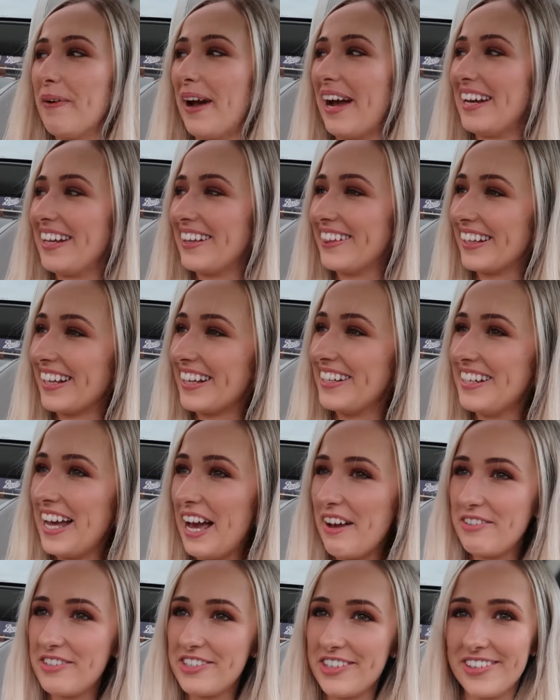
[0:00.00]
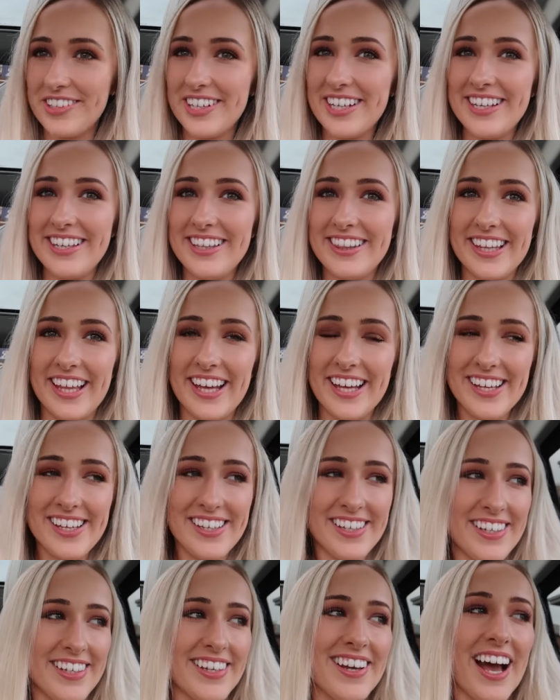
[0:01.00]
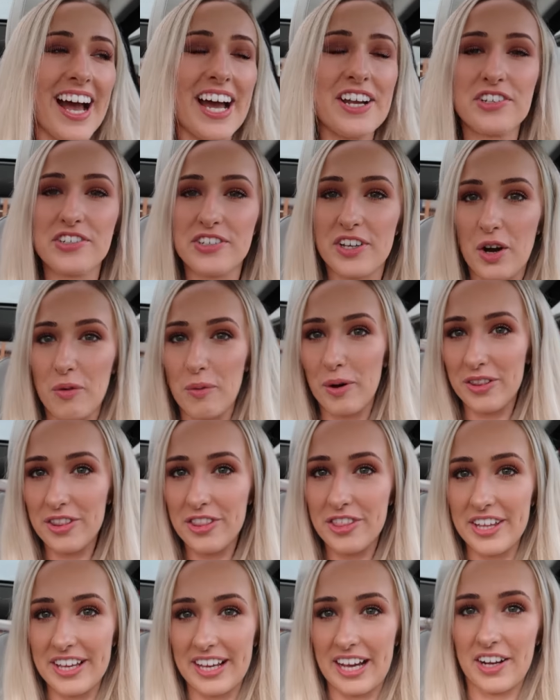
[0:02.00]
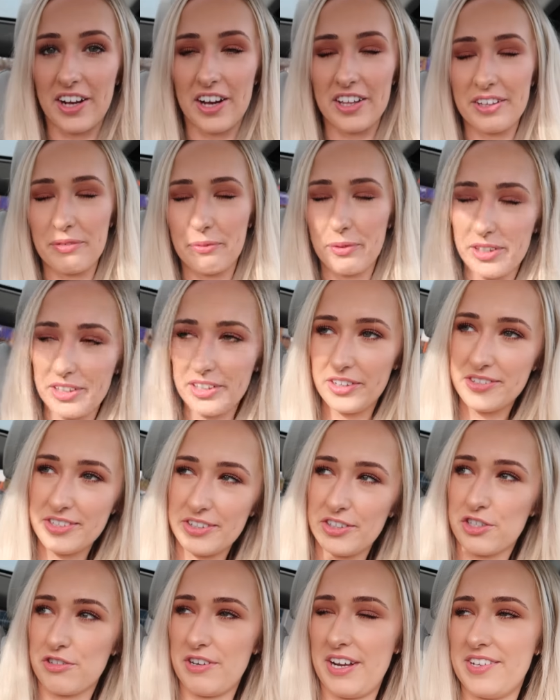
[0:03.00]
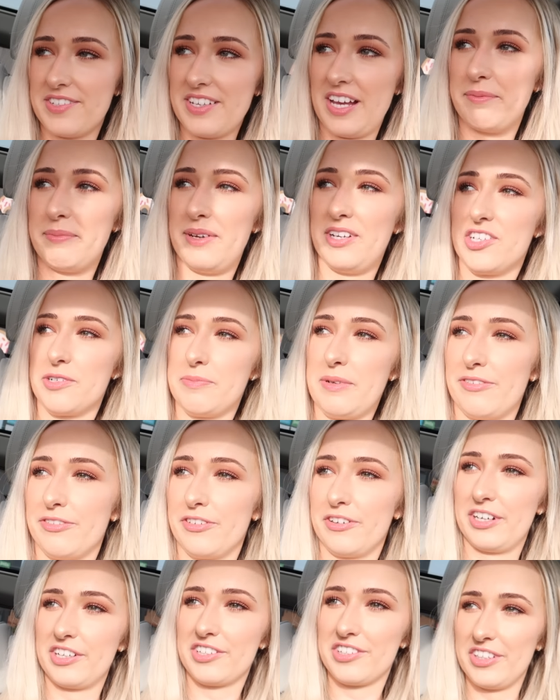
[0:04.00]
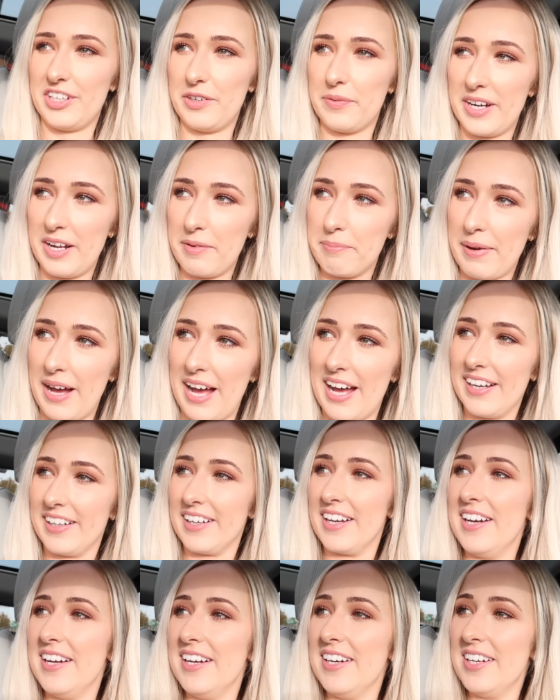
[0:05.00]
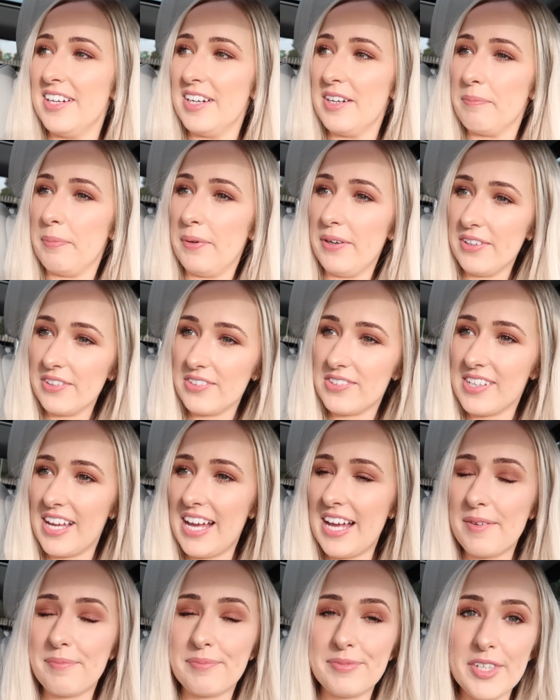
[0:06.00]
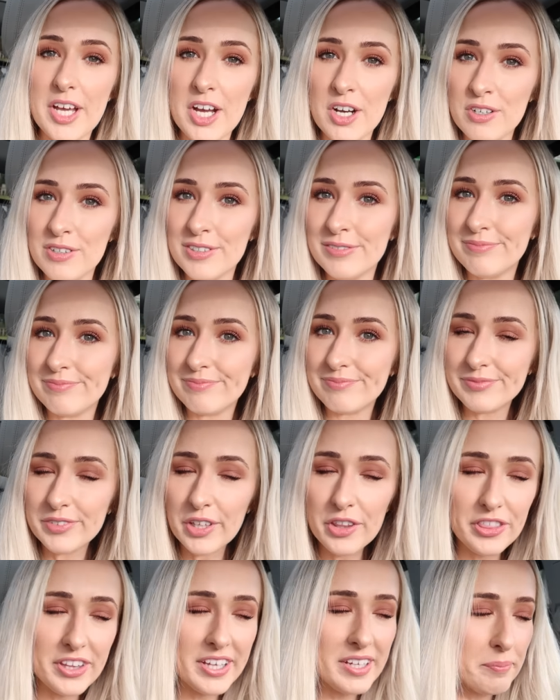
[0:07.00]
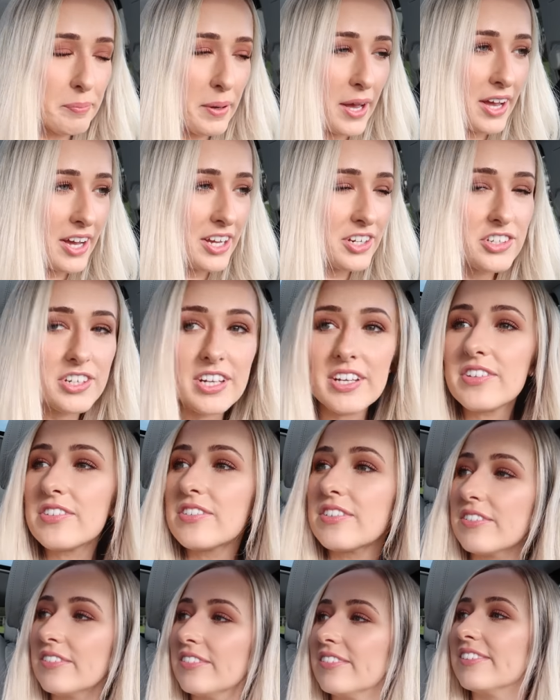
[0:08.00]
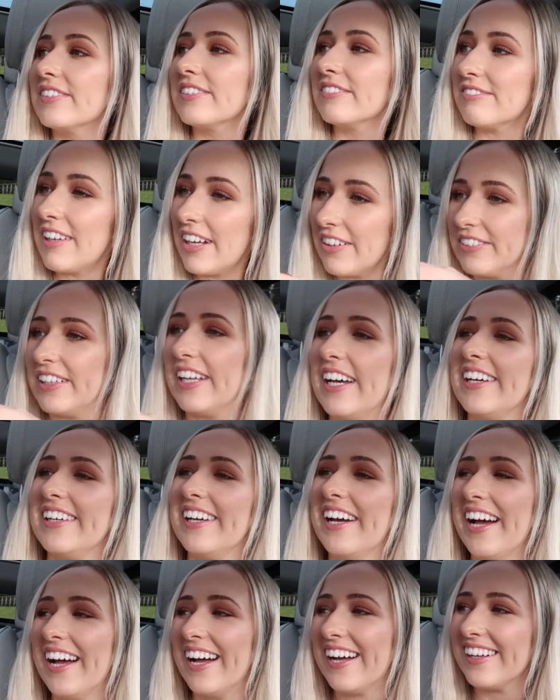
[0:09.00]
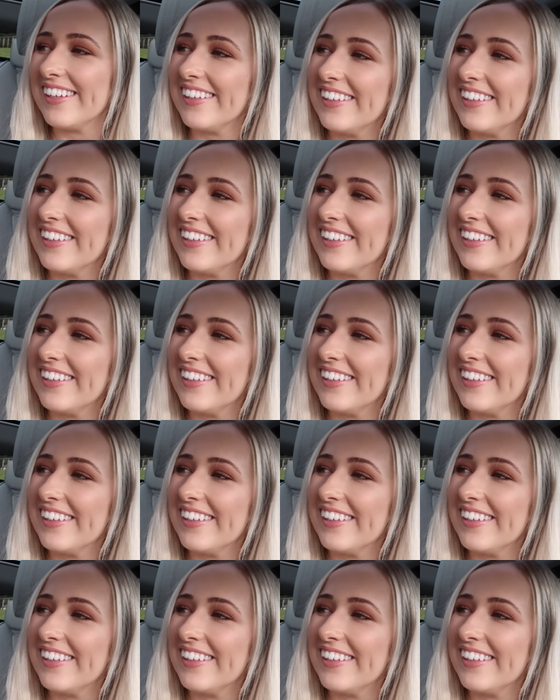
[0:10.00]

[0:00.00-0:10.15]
buy anything in Neptune either. I just got one thing. I got one of those little trays that I mentioned before. I'll show you when I'm back. But yeah, no nothing purchased around there, yeah.